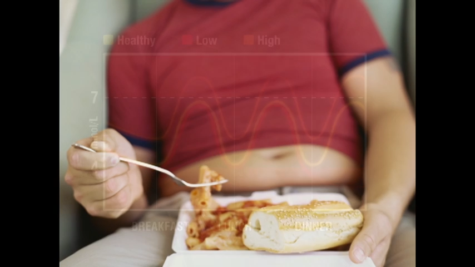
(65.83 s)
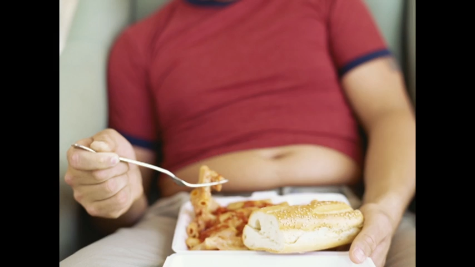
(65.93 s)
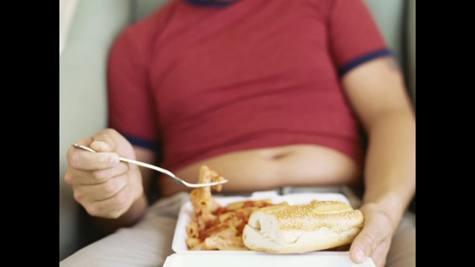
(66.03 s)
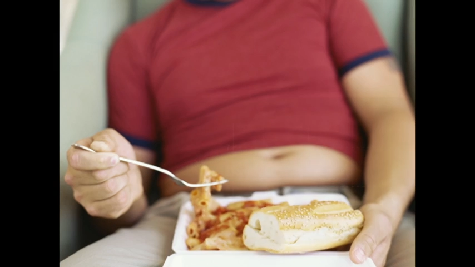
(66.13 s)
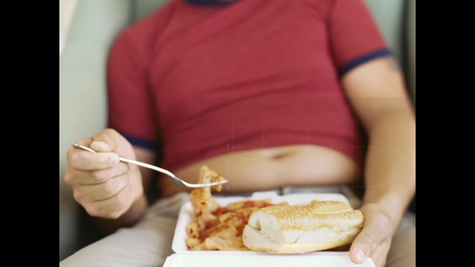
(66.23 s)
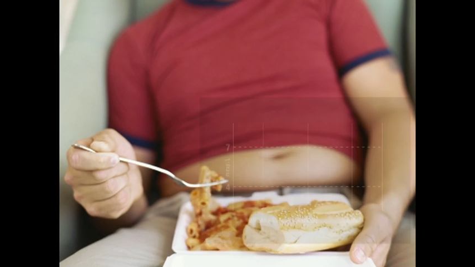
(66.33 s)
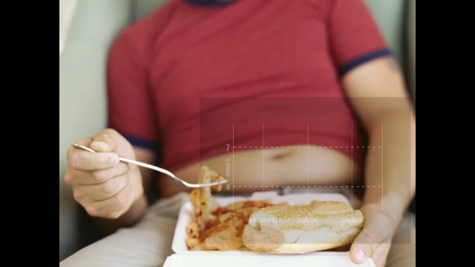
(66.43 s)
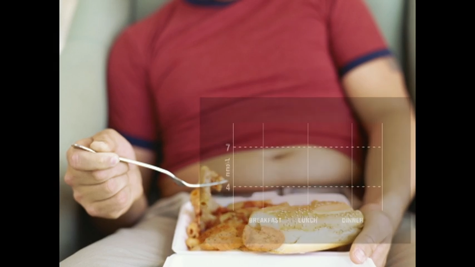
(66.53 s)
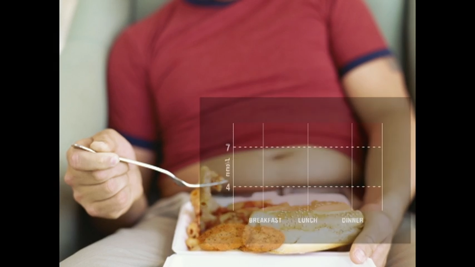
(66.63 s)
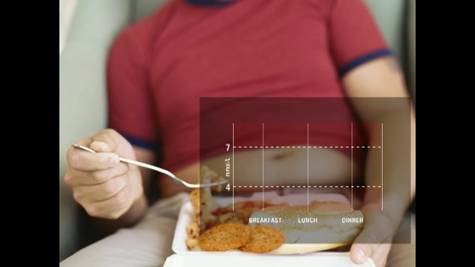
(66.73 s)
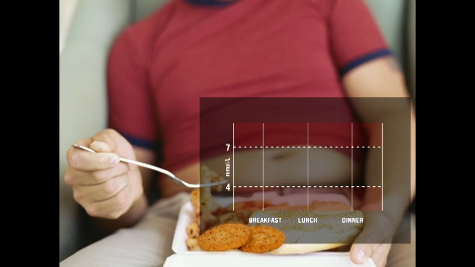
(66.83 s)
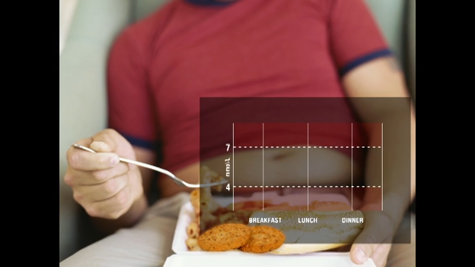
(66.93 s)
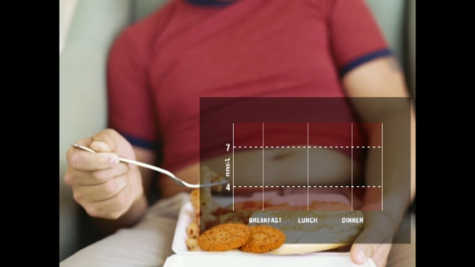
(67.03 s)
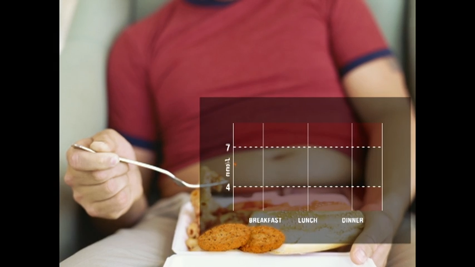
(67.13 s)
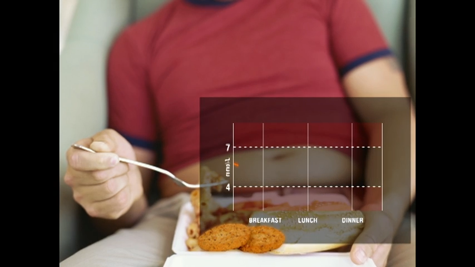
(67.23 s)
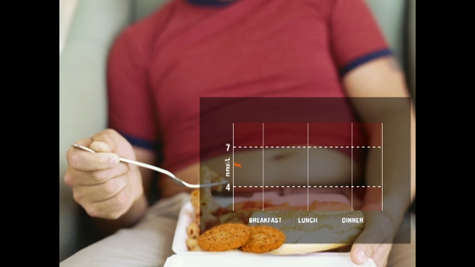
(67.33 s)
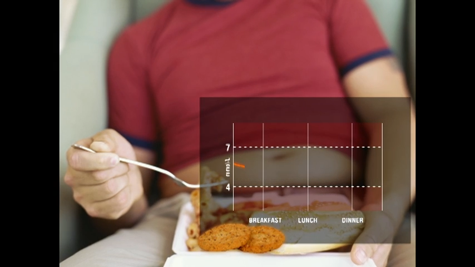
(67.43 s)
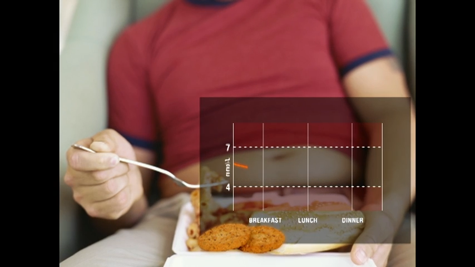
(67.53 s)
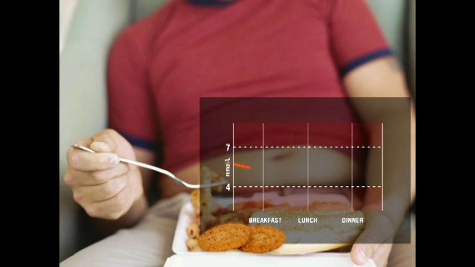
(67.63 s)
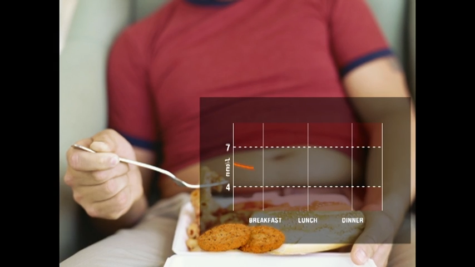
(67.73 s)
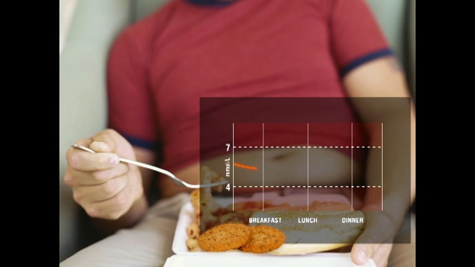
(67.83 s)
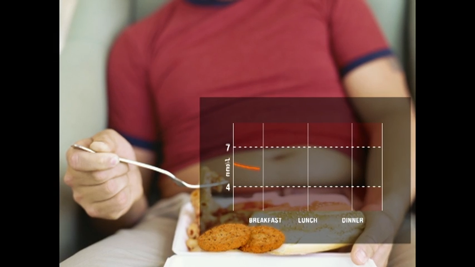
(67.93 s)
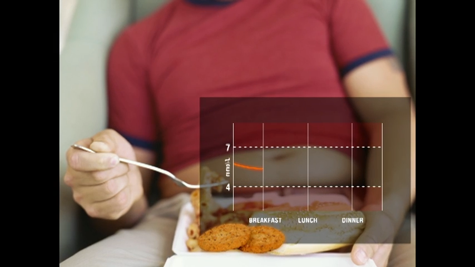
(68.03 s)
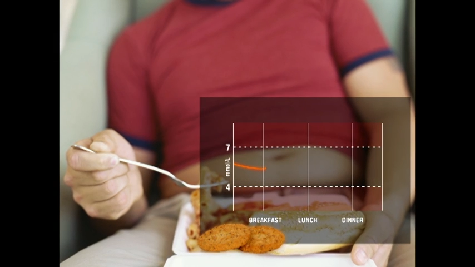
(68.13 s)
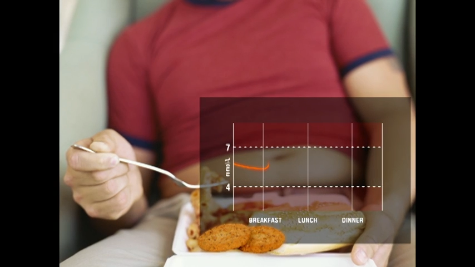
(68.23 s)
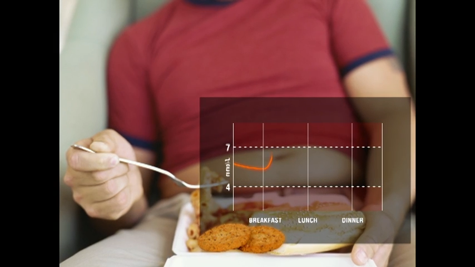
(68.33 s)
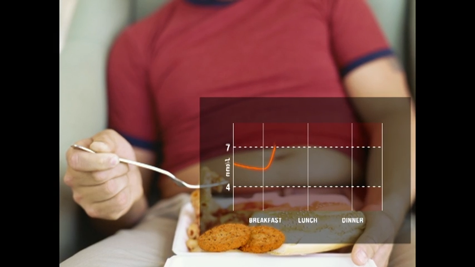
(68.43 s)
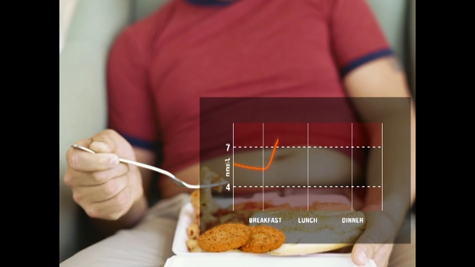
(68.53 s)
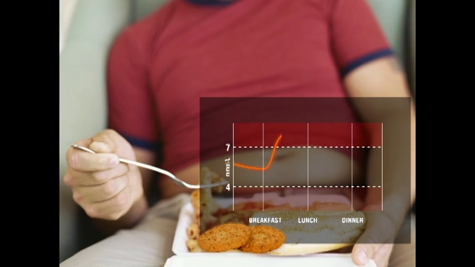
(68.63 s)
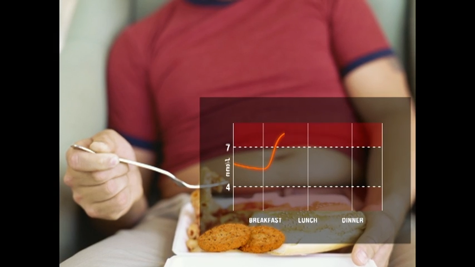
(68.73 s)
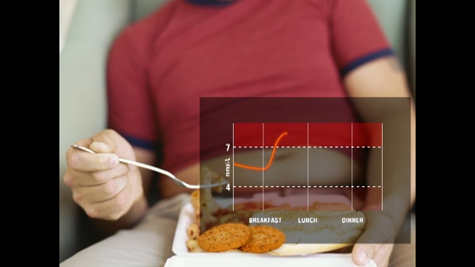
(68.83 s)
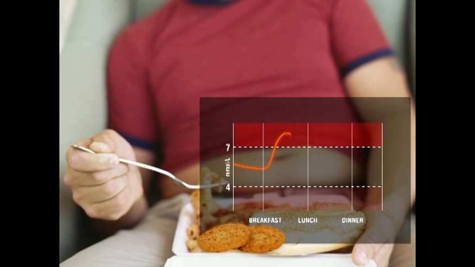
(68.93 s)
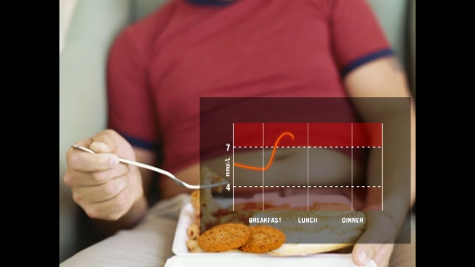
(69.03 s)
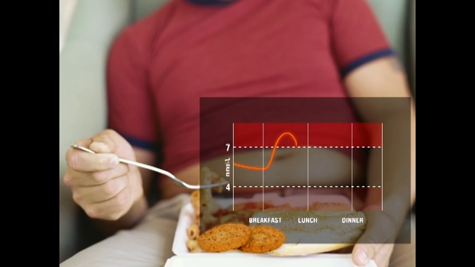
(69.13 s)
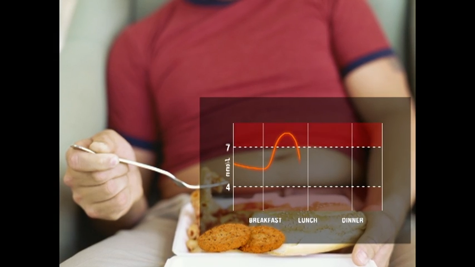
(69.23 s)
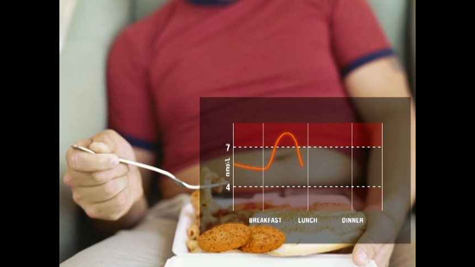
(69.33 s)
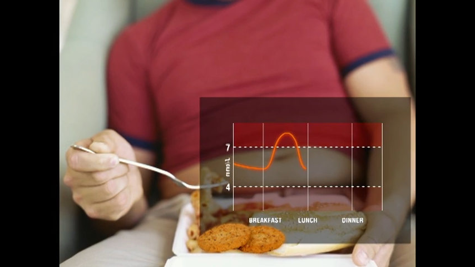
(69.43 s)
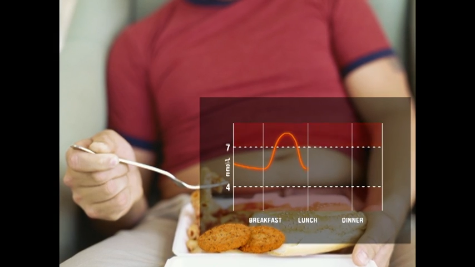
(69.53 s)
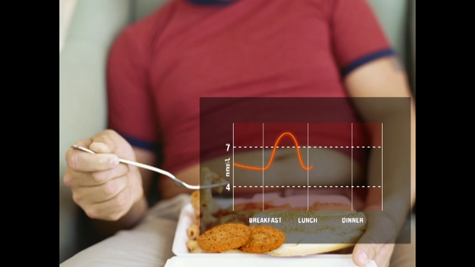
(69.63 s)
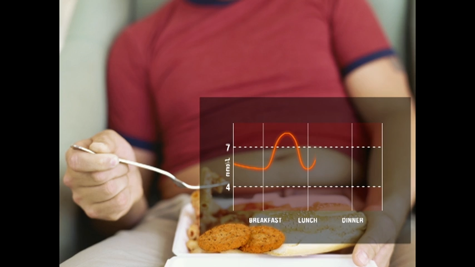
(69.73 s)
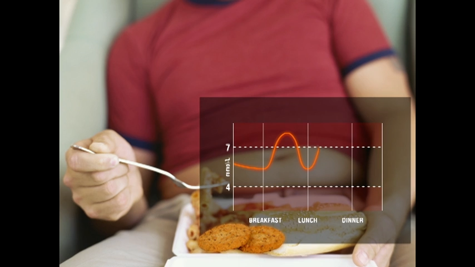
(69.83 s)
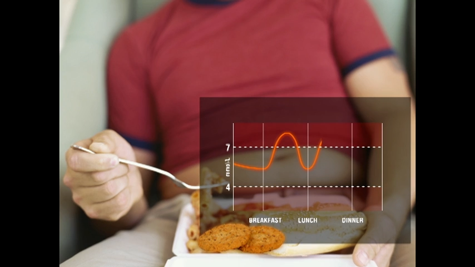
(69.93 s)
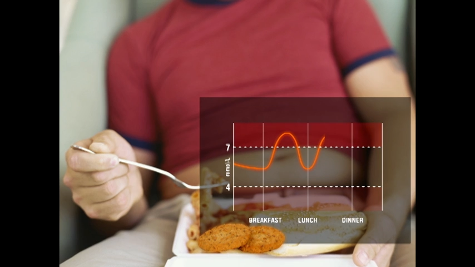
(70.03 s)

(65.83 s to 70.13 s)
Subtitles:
(no speaker visible)